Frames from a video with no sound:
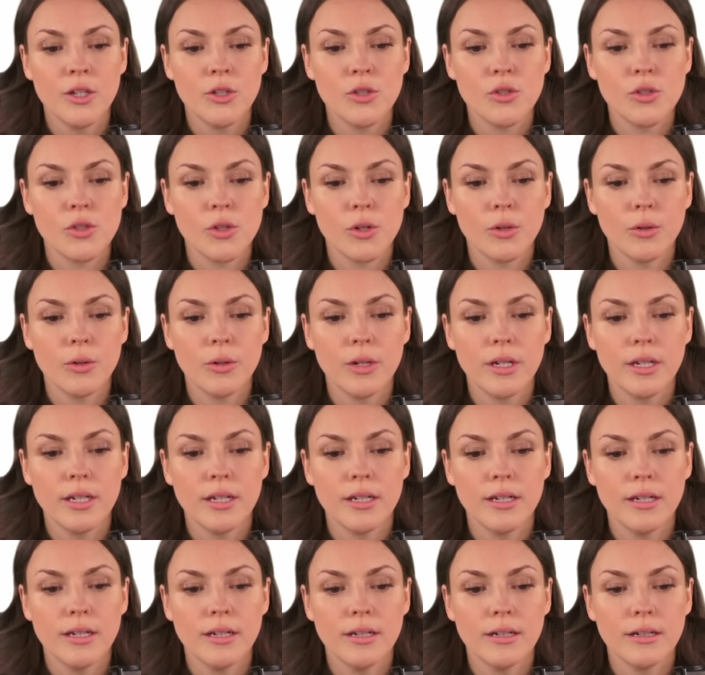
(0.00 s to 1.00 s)
So
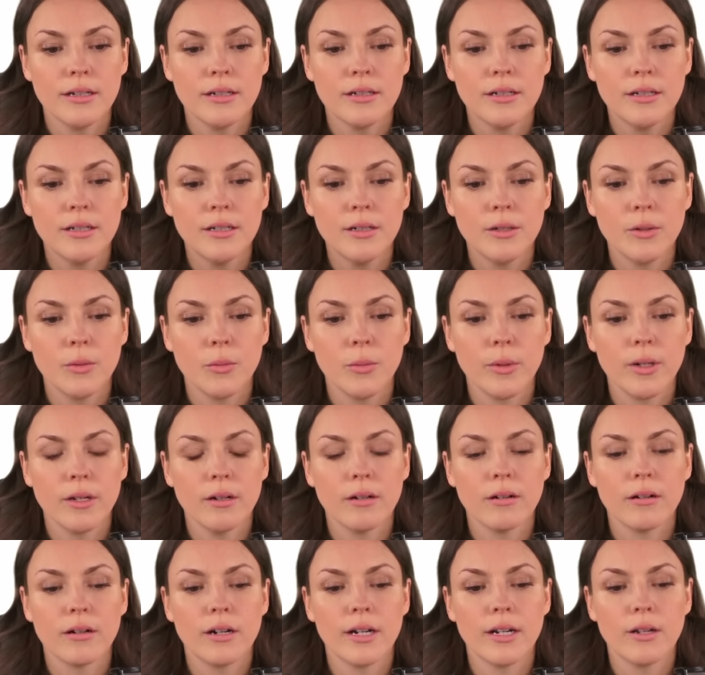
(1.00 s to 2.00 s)
here we
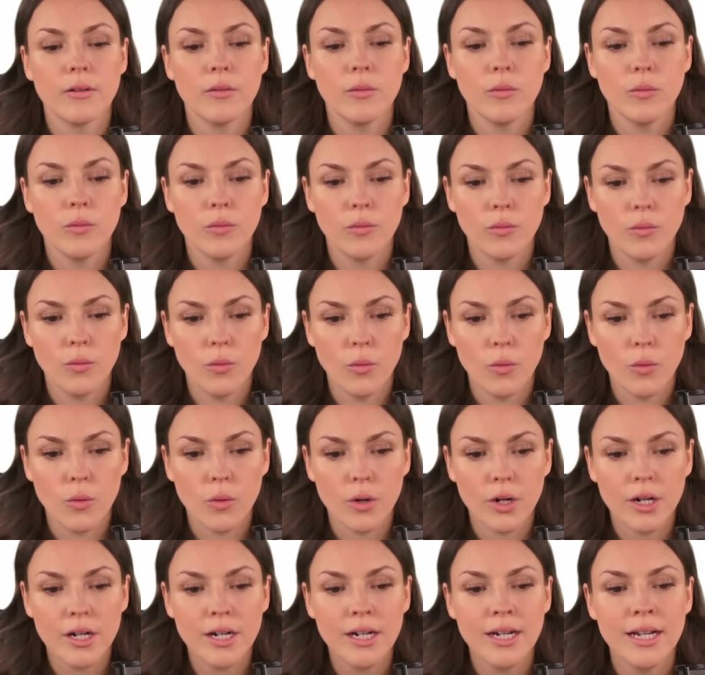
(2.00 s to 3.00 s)
are at
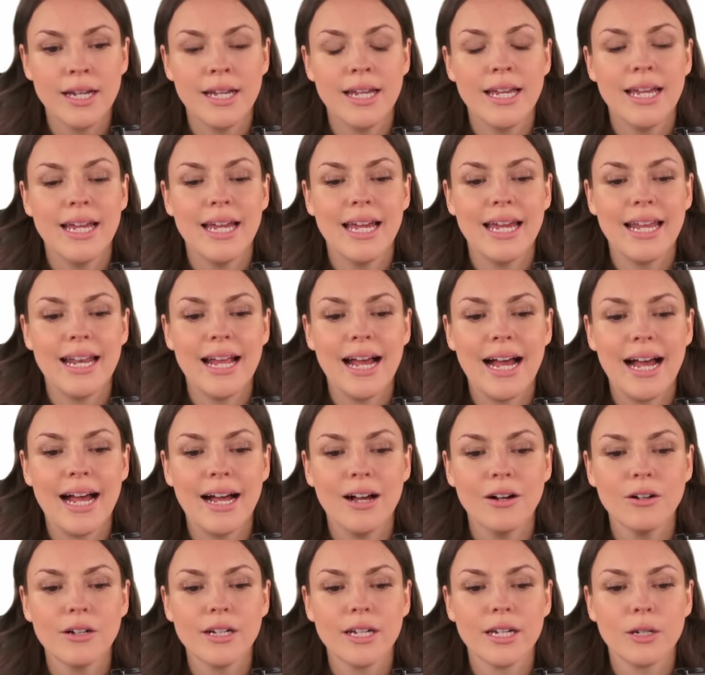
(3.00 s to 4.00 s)
4, and
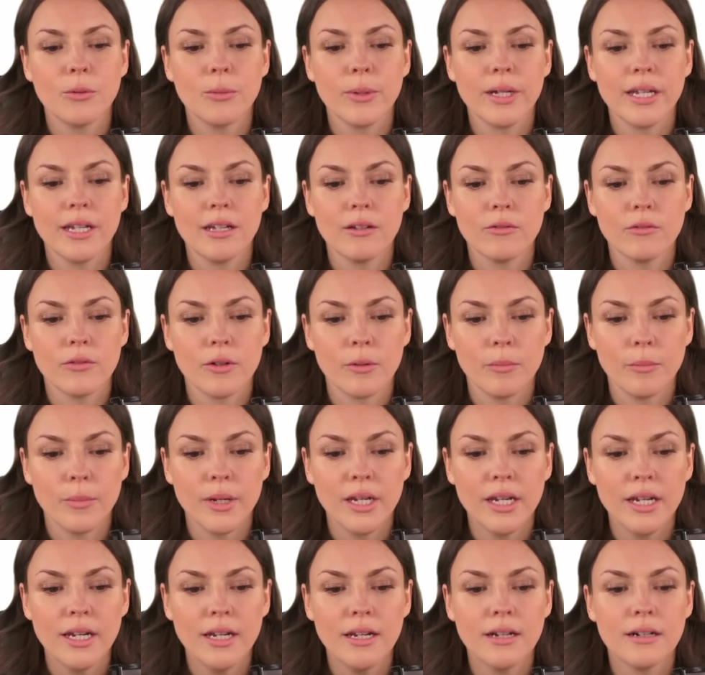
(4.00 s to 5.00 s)
how can we get from
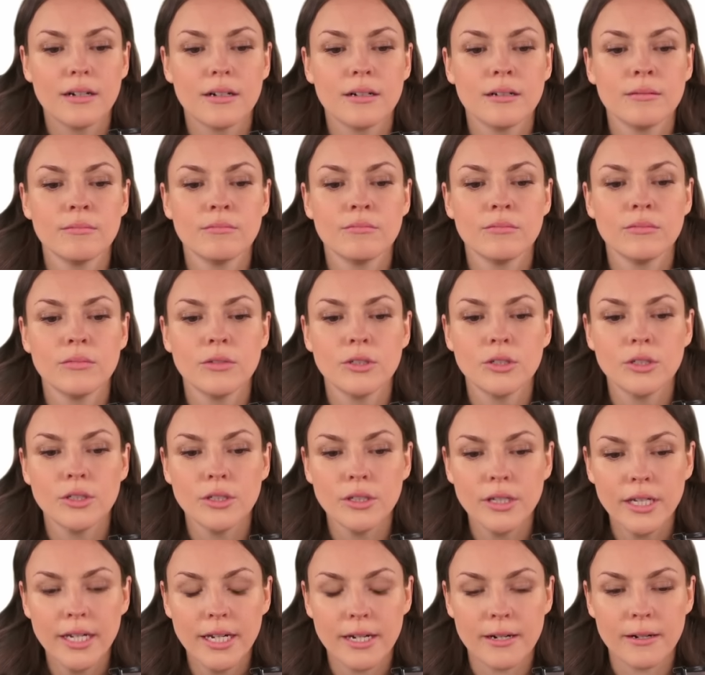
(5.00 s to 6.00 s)
here
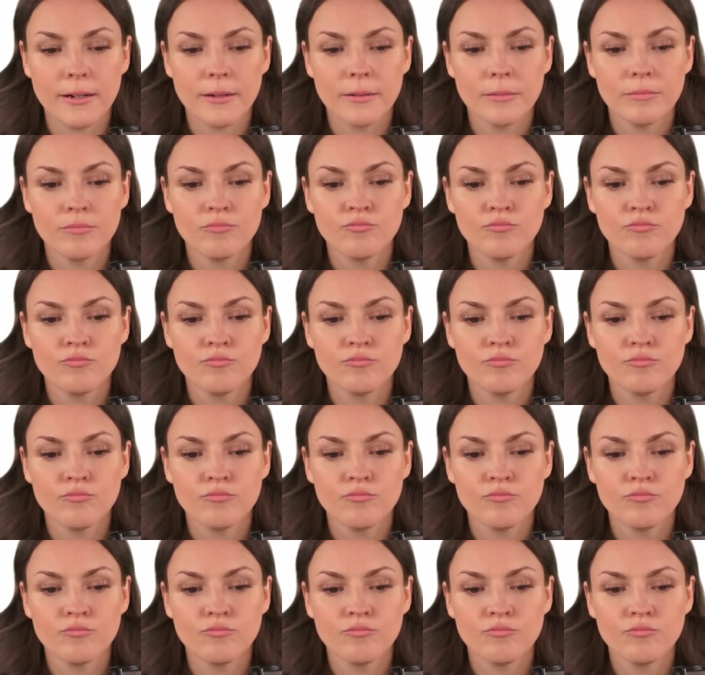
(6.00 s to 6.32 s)
to here?